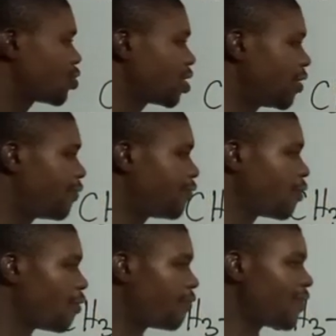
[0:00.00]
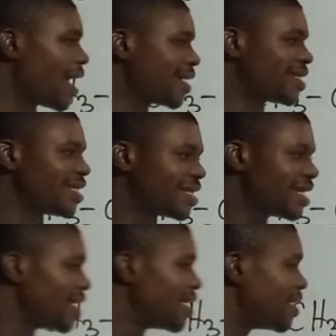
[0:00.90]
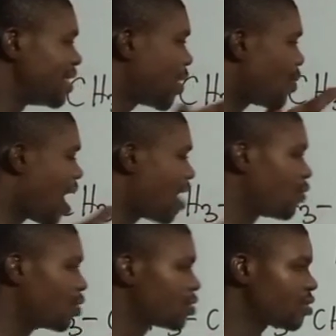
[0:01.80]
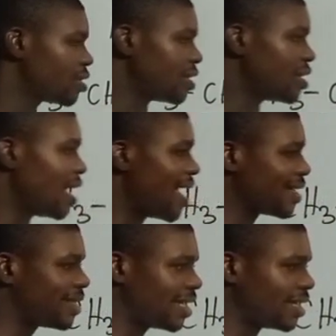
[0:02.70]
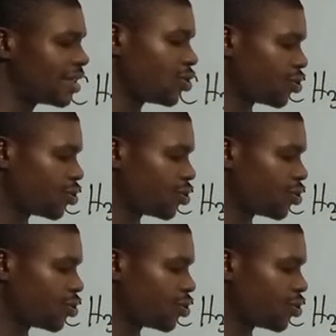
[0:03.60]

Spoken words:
3, 4, 5, 6. Here we have what? Hexane.